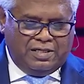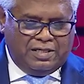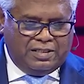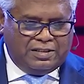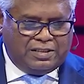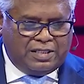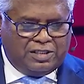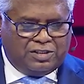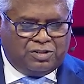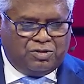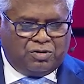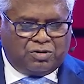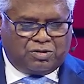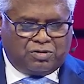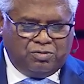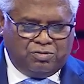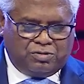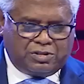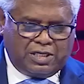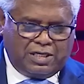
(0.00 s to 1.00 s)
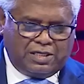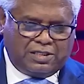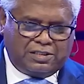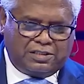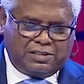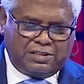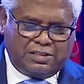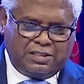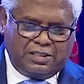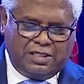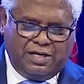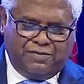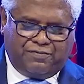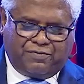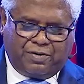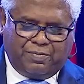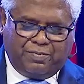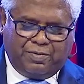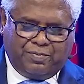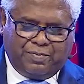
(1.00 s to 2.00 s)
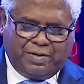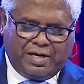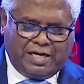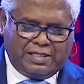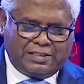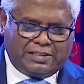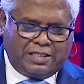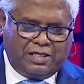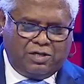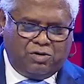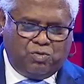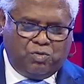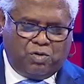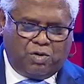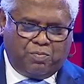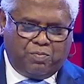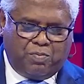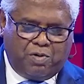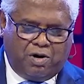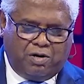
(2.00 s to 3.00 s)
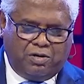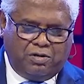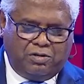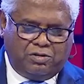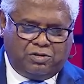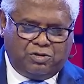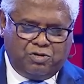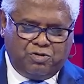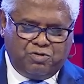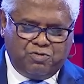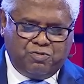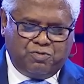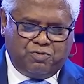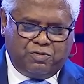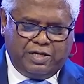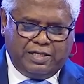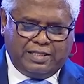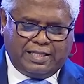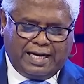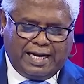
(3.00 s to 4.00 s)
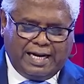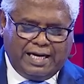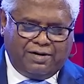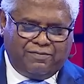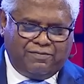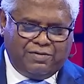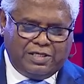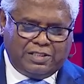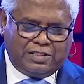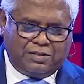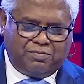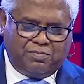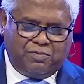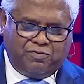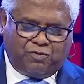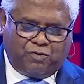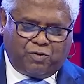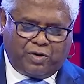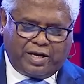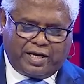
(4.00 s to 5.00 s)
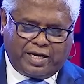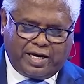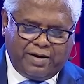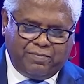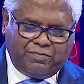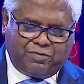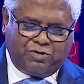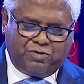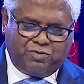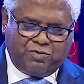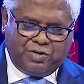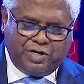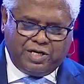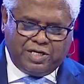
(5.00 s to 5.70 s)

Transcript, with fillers: he says, your two sons, Ephraim and Manasseh, who were born to you in the land of Egypt before I came to you in